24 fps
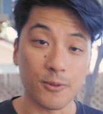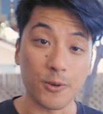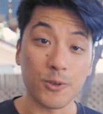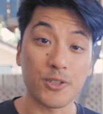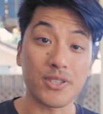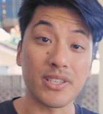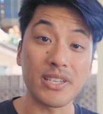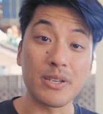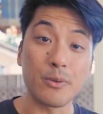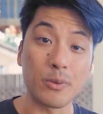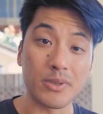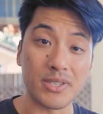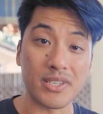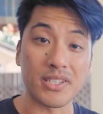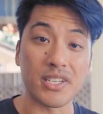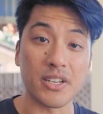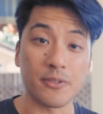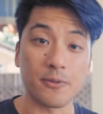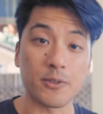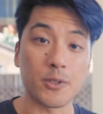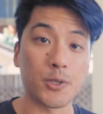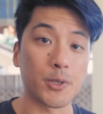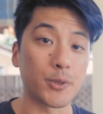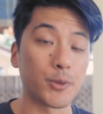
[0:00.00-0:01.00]
Firstly, what's the
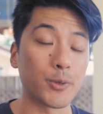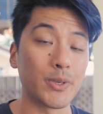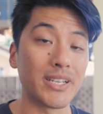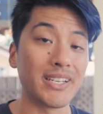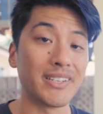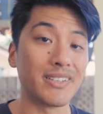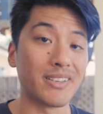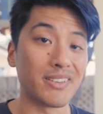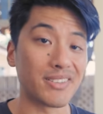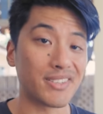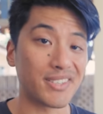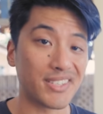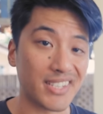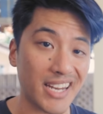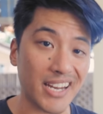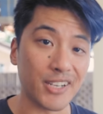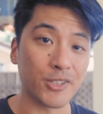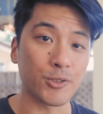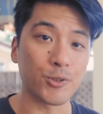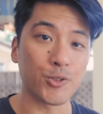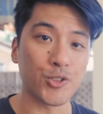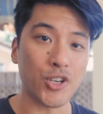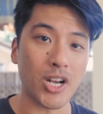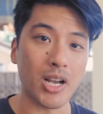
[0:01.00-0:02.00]
difference between
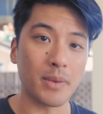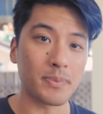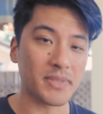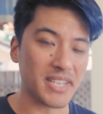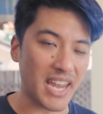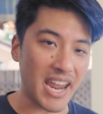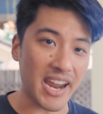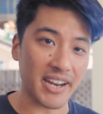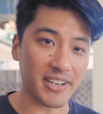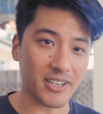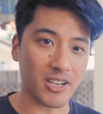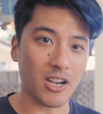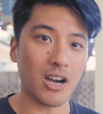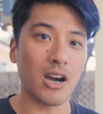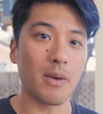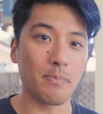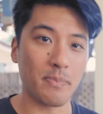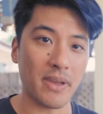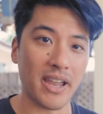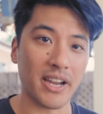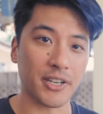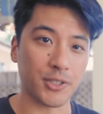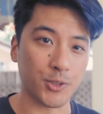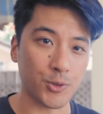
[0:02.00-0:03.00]
standard drops and
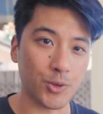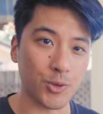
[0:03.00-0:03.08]
compact